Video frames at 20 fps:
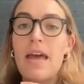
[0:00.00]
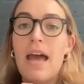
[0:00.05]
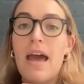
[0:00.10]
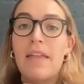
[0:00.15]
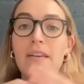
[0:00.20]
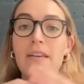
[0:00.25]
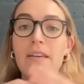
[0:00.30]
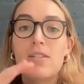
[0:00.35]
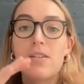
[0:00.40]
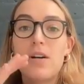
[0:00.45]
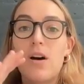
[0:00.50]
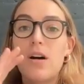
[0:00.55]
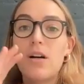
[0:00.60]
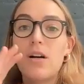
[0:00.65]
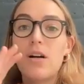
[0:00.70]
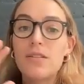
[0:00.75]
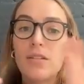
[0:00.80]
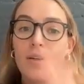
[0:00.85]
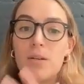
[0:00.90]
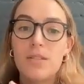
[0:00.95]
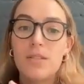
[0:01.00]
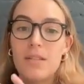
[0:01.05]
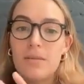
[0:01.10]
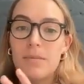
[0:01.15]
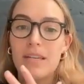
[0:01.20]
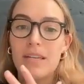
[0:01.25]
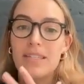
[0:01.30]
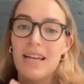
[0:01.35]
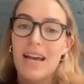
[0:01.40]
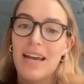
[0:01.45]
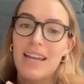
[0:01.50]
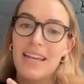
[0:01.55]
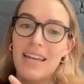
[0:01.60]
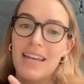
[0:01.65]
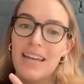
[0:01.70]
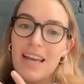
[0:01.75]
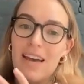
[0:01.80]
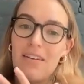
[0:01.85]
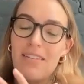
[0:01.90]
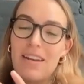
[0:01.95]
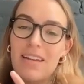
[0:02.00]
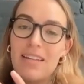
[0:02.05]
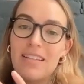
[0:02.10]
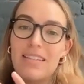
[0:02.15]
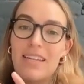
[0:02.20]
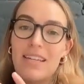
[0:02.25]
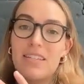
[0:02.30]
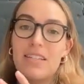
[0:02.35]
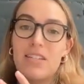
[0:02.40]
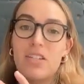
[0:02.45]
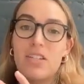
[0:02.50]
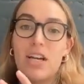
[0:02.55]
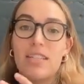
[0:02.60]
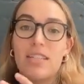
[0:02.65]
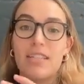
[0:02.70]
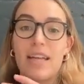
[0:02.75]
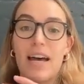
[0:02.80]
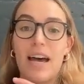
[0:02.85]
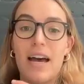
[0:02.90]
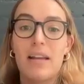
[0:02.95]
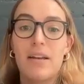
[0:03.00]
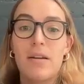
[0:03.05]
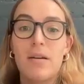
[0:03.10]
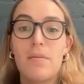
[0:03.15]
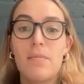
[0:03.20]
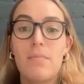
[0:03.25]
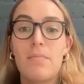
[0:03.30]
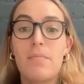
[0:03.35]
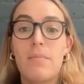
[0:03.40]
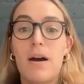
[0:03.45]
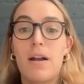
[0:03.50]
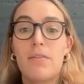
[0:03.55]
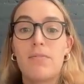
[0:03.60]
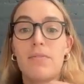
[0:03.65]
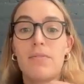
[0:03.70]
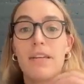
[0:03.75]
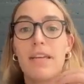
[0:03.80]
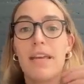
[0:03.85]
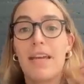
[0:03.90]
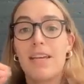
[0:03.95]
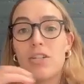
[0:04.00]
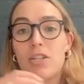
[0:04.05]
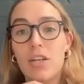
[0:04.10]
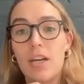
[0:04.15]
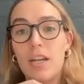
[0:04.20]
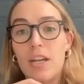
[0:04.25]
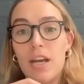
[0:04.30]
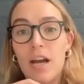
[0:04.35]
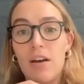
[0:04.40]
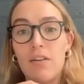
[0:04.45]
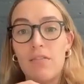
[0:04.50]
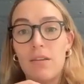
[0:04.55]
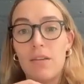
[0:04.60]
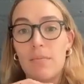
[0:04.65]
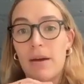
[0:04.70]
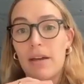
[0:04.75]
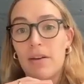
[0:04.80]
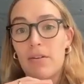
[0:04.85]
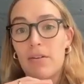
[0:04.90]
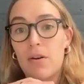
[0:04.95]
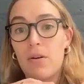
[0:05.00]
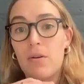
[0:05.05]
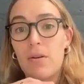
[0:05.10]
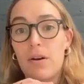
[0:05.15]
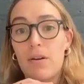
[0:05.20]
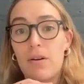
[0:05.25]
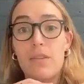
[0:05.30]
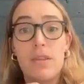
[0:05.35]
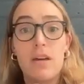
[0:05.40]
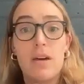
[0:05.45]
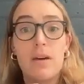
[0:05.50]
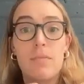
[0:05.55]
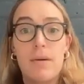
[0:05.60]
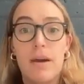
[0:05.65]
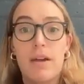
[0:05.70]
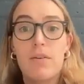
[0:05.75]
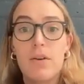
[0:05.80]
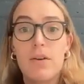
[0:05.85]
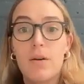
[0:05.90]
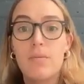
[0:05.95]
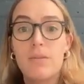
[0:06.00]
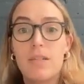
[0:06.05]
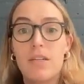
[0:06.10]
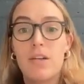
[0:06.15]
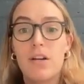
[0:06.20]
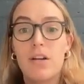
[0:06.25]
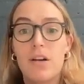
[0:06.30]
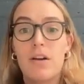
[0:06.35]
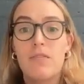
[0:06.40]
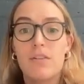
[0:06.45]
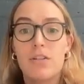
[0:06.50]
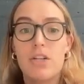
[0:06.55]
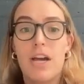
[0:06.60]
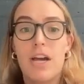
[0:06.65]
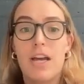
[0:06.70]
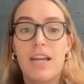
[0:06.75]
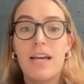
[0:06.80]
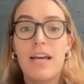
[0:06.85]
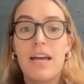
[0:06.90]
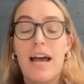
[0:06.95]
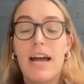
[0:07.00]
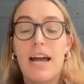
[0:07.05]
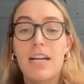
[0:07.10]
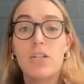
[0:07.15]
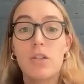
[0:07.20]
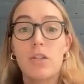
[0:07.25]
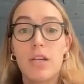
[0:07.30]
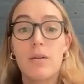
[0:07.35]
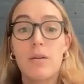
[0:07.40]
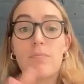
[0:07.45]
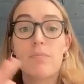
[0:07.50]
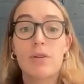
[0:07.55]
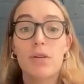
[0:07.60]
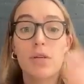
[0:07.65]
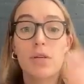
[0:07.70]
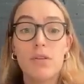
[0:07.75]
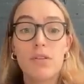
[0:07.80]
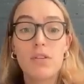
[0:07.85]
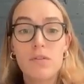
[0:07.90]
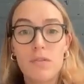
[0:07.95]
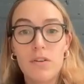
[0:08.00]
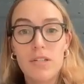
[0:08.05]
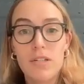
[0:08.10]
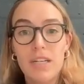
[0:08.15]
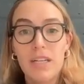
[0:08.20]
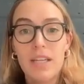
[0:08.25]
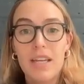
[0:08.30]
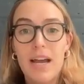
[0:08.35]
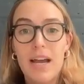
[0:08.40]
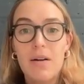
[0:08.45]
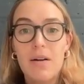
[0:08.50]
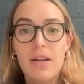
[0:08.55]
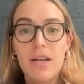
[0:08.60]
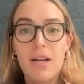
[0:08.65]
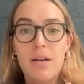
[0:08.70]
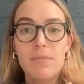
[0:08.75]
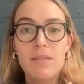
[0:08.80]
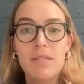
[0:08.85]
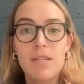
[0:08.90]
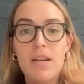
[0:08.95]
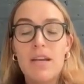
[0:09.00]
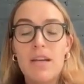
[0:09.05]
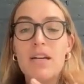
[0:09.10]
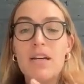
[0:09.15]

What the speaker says: And there's also some exciting evidence that suggests that modification of the microbes in your vagina actually improves fertility outcomes.